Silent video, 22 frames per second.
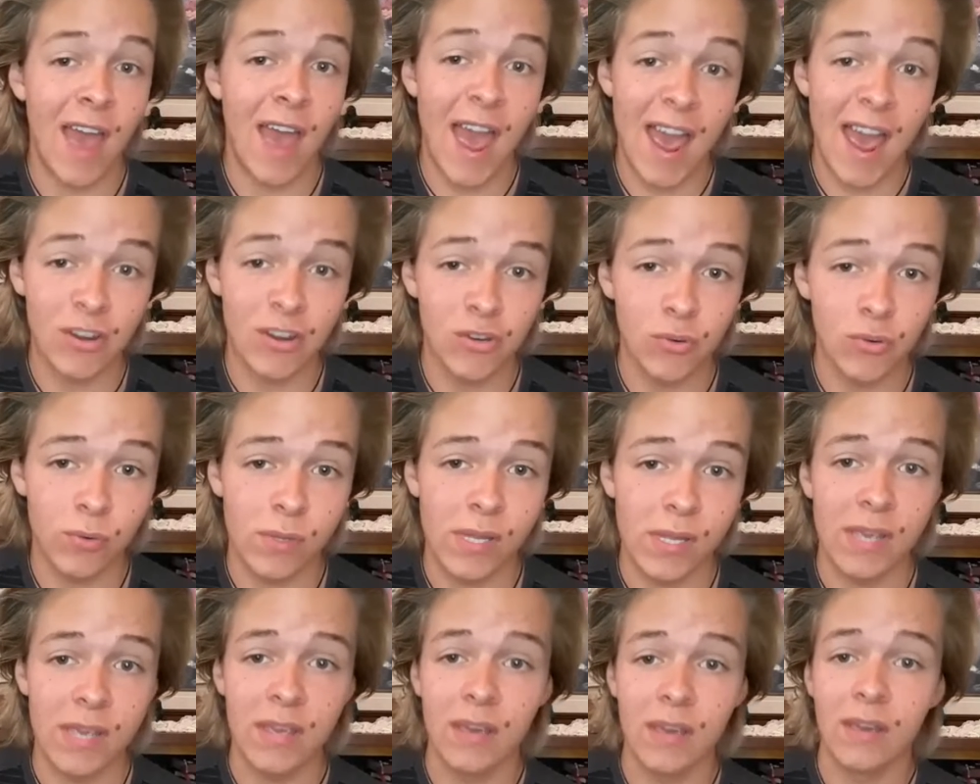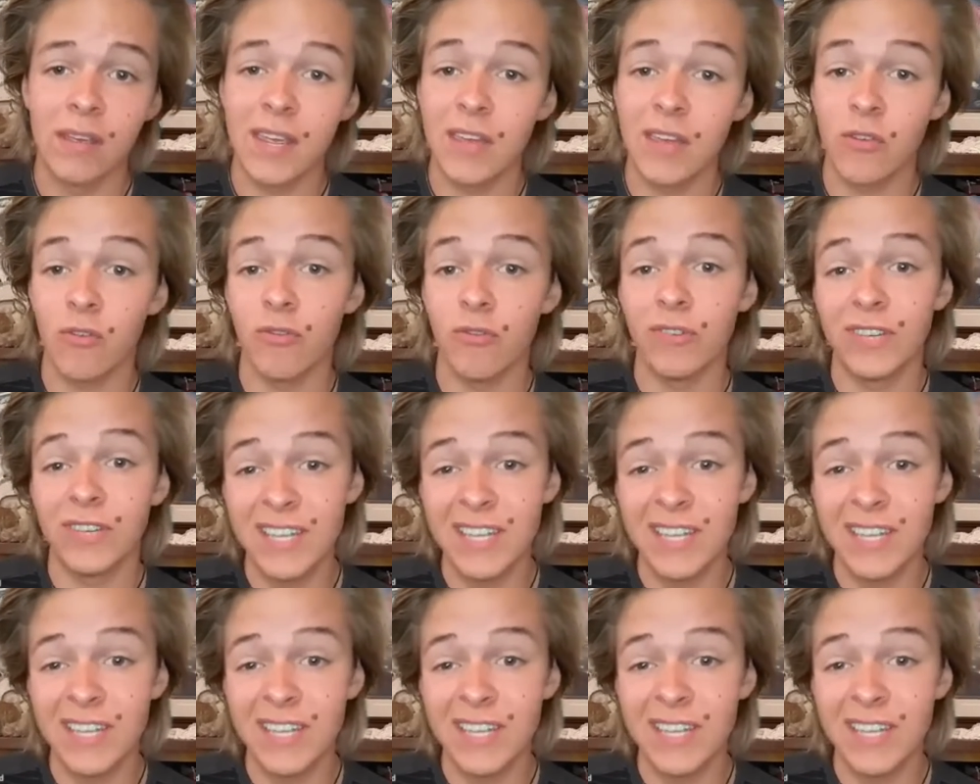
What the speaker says: actually either